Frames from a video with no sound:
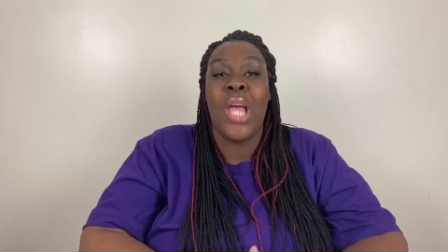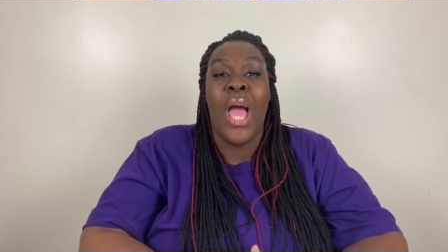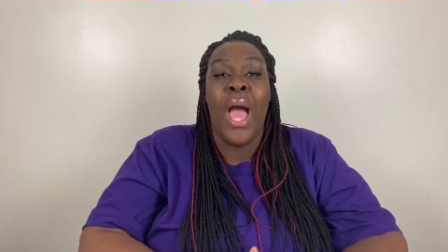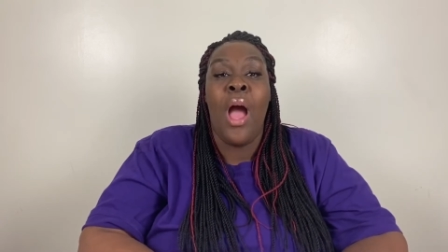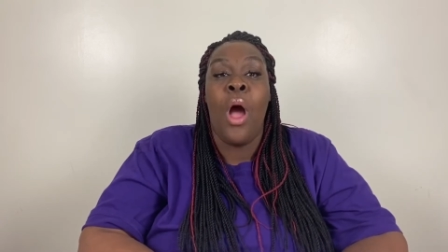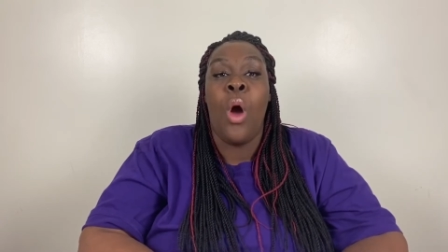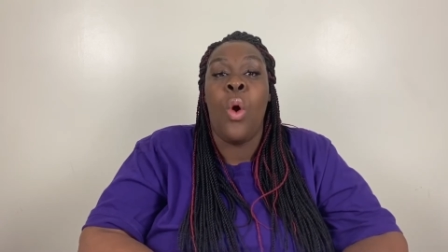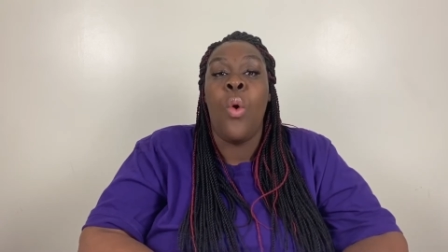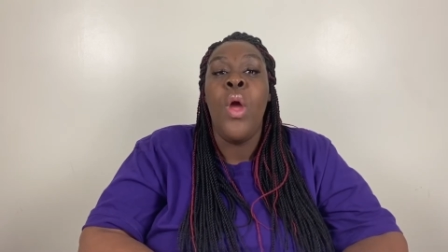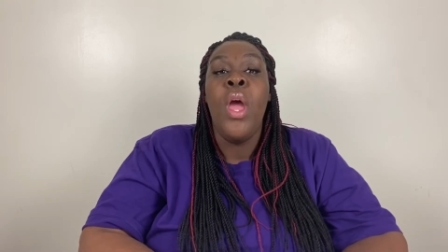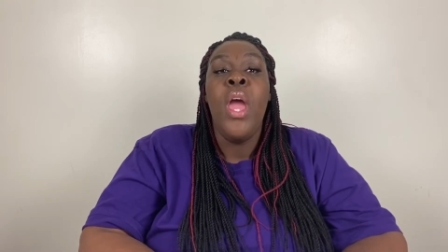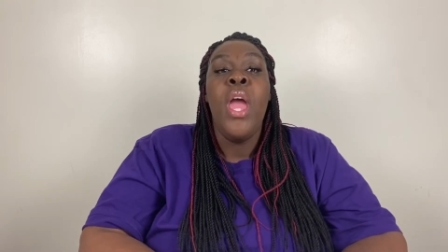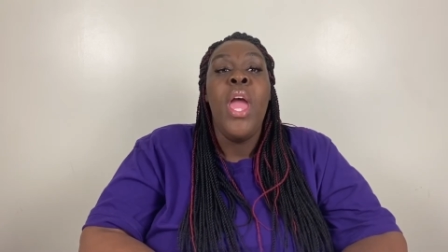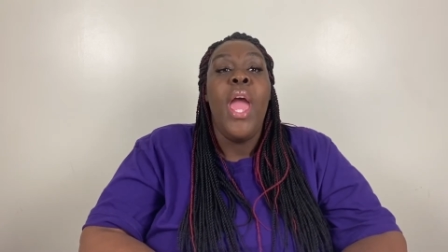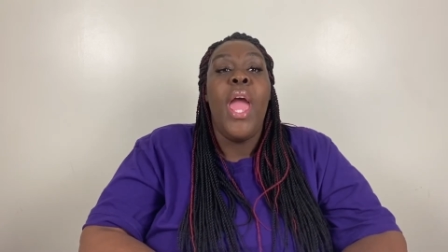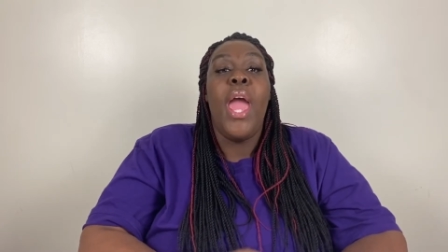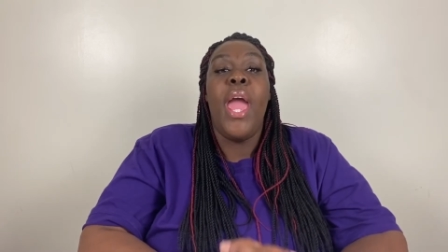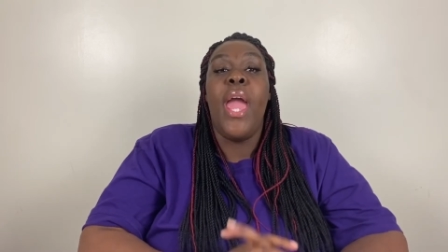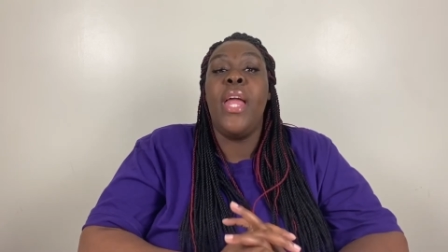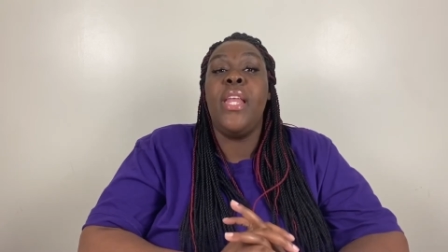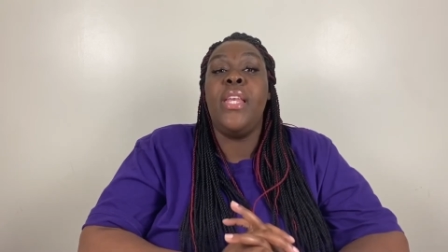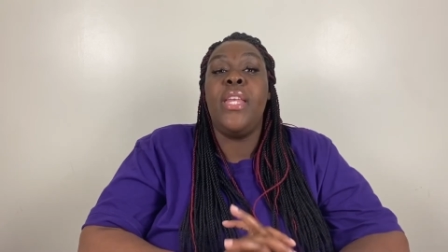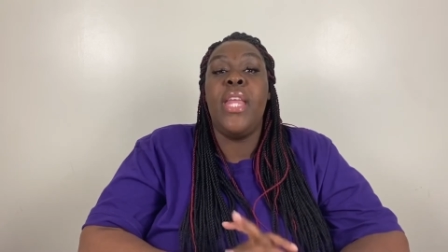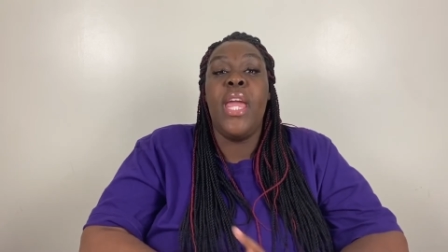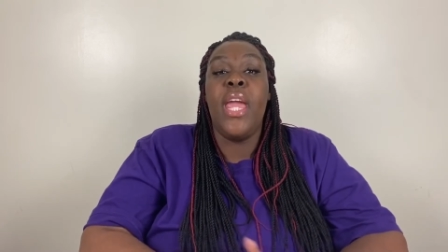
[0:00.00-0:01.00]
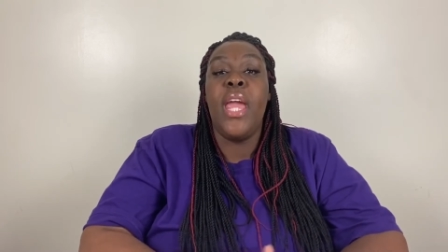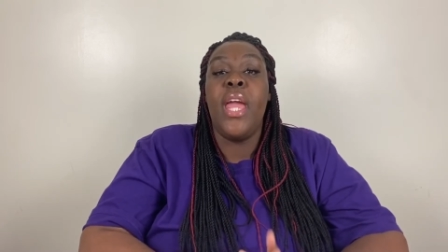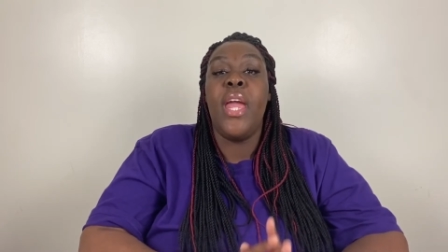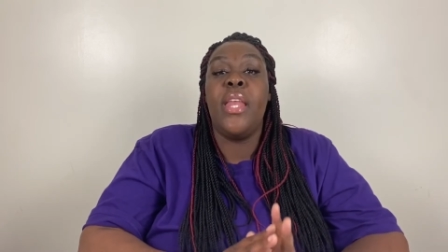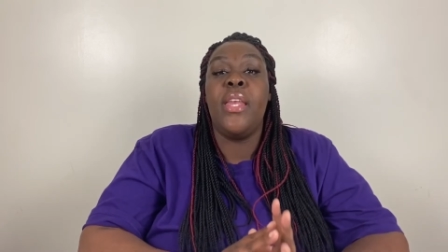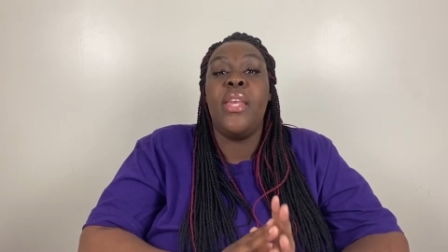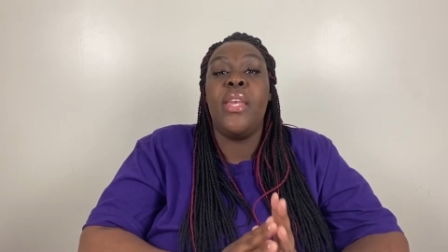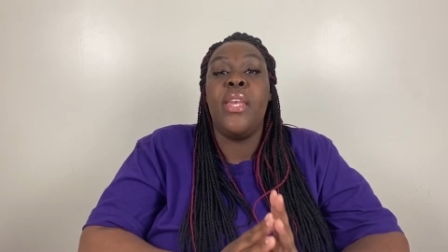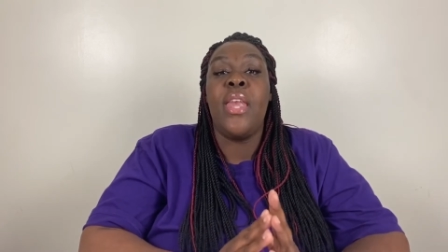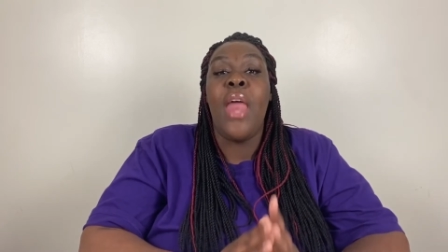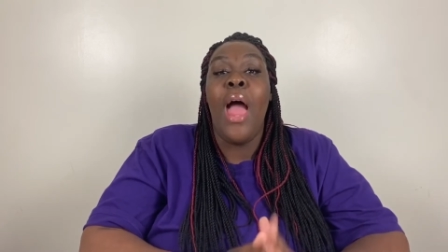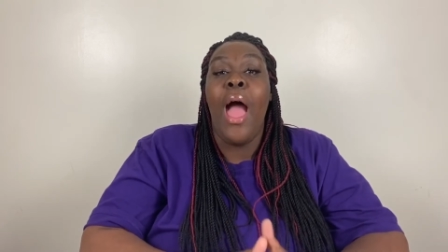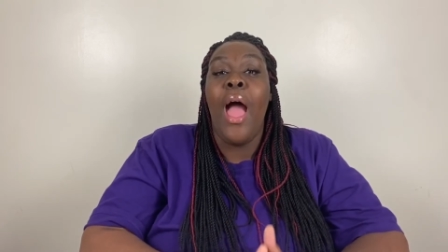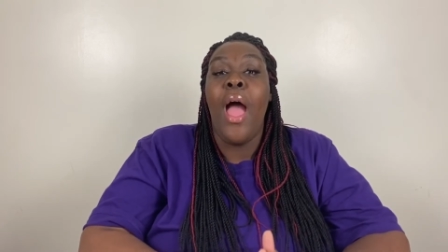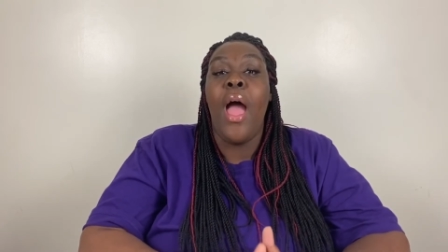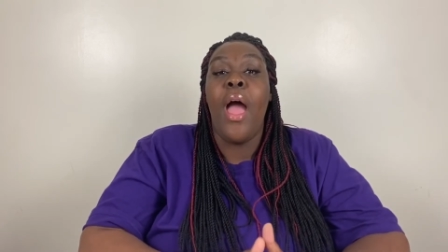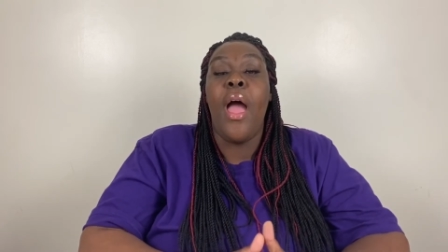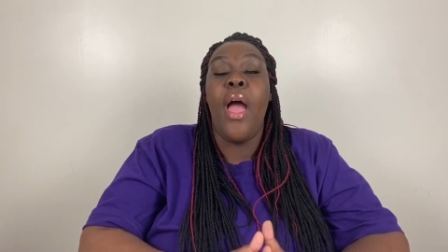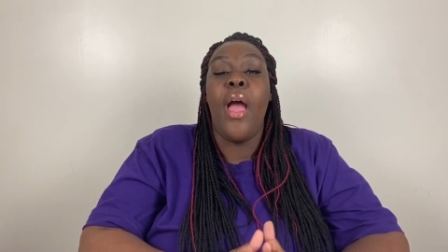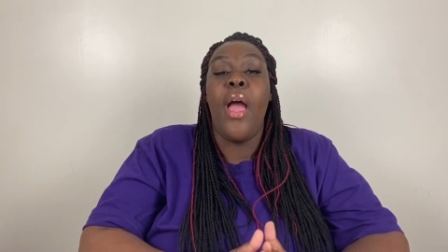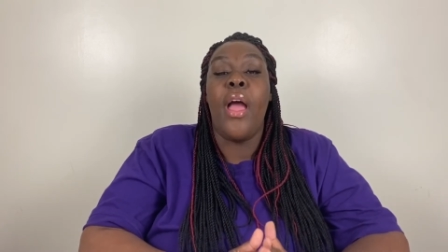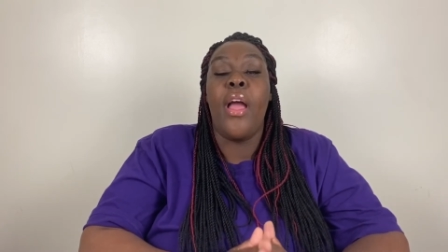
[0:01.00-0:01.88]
out and then not